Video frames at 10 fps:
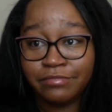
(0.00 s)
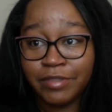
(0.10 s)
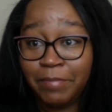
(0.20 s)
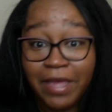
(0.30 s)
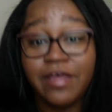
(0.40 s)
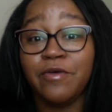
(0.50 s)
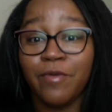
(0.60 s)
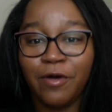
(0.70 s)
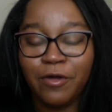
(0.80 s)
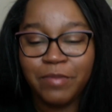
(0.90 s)
the baking
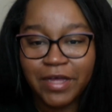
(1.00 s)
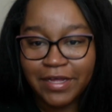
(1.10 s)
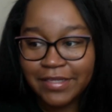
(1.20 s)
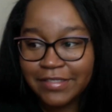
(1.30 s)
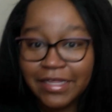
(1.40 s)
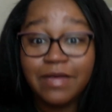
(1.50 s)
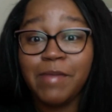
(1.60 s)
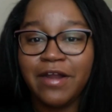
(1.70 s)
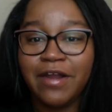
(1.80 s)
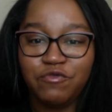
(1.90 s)
world, because think
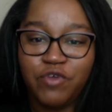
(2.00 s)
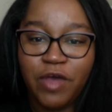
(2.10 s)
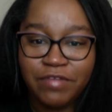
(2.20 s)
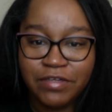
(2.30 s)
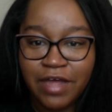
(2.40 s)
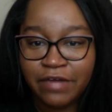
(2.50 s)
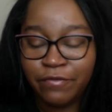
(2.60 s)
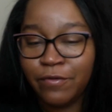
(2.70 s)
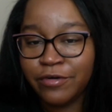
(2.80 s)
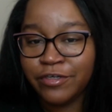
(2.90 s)
about it, if you have a lot
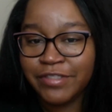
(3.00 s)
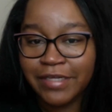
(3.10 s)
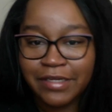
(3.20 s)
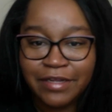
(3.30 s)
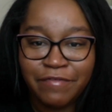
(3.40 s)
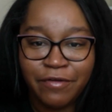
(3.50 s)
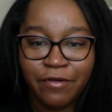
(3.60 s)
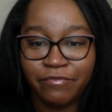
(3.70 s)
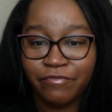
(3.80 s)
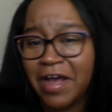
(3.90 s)
of orders that deliver
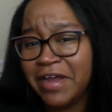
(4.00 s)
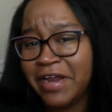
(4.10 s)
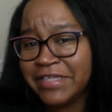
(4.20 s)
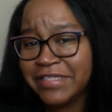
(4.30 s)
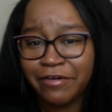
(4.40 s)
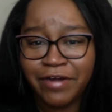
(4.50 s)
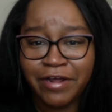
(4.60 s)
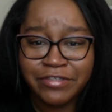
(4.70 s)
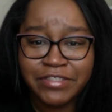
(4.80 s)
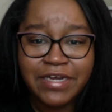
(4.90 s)
on Friday,
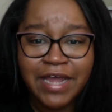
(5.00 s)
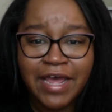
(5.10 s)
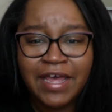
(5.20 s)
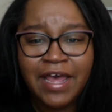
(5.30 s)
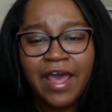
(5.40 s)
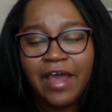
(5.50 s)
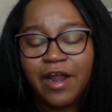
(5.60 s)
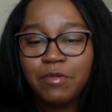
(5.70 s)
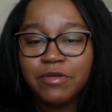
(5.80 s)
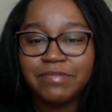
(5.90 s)
Saturday, or Sunday, it
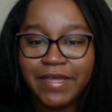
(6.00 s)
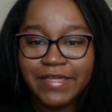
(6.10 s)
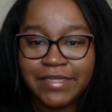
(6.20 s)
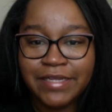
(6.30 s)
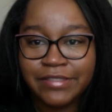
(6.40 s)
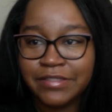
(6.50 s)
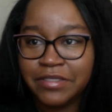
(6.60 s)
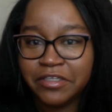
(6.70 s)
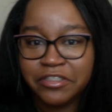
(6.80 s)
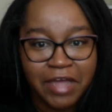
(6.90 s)
almost makes sense
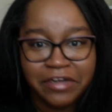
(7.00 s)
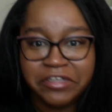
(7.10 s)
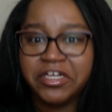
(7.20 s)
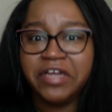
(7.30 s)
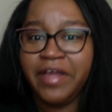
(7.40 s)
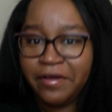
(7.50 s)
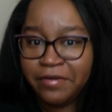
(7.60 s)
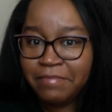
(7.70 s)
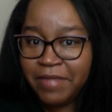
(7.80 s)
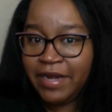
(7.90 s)
to kind of shut down
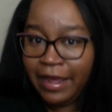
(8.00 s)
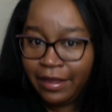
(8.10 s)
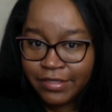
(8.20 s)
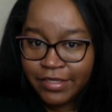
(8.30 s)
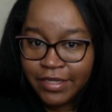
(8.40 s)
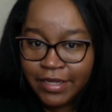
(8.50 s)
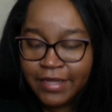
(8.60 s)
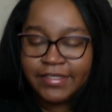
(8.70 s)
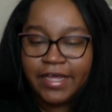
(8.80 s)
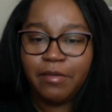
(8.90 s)
on Monday,
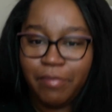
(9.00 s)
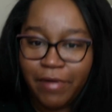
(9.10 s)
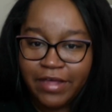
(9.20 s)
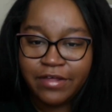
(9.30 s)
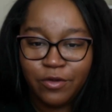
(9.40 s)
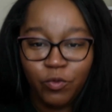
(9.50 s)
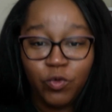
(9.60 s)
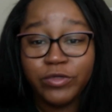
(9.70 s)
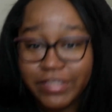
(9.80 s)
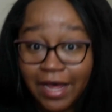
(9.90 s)
take a break,
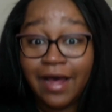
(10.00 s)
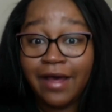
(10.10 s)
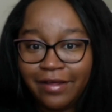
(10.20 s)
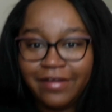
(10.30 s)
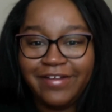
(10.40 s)
woosah,